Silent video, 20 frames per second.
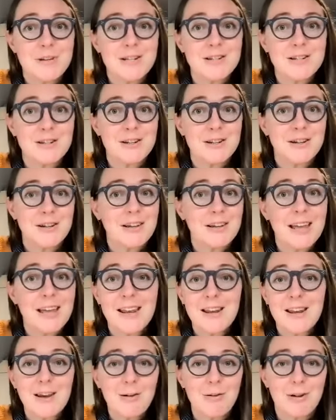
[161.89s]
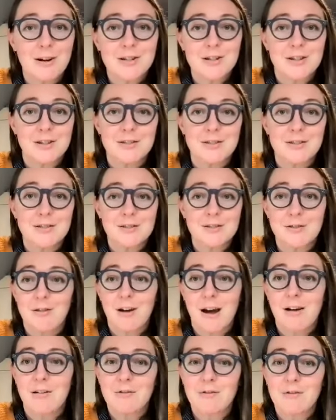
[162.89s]
into any questions you
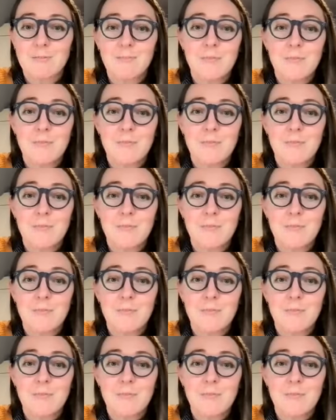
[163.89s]
have.